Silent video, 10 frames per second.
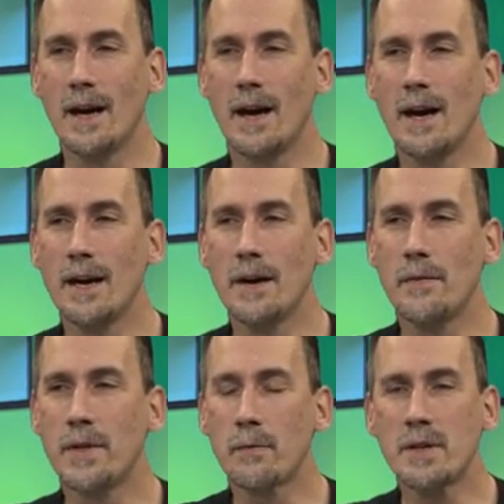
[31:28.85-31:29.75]
uh,
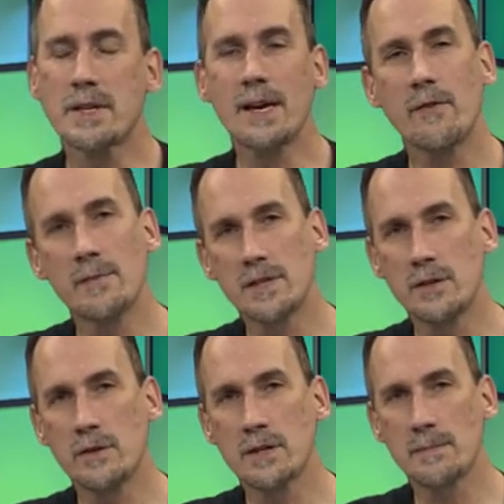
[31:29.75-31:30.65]
the, what the government should
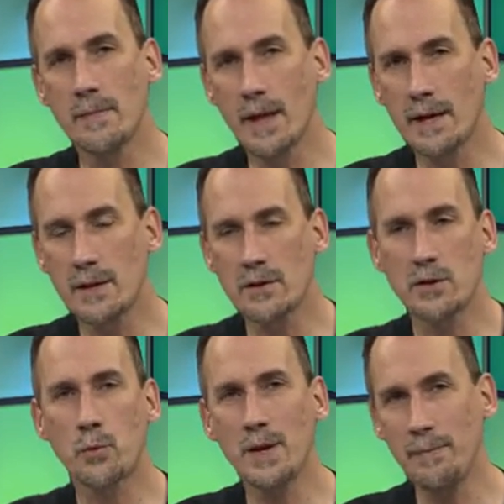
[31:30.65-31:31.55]
do is uh, there's
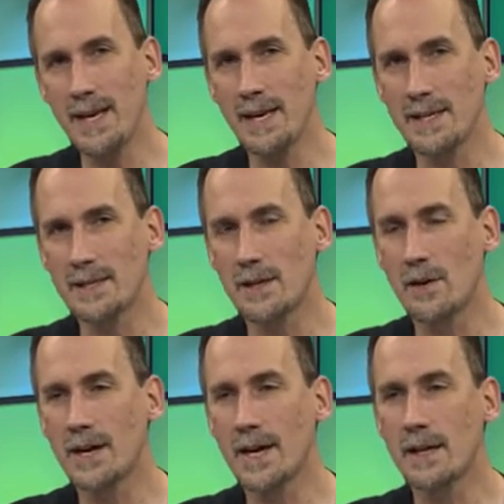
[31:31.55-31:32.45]
three P's.
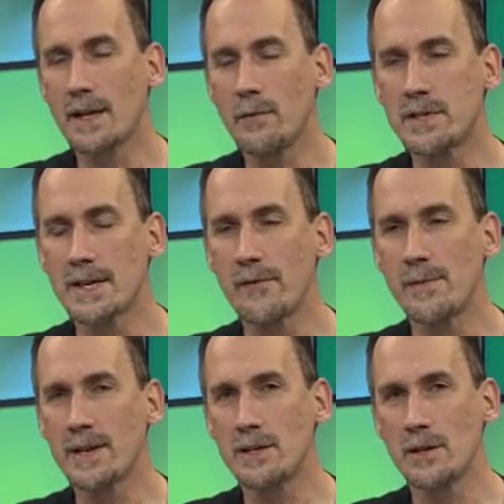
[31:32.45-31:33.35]
Okay, what the
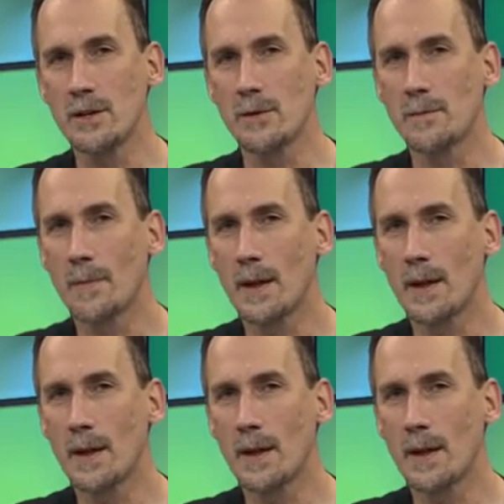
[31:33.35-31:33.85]
government can do.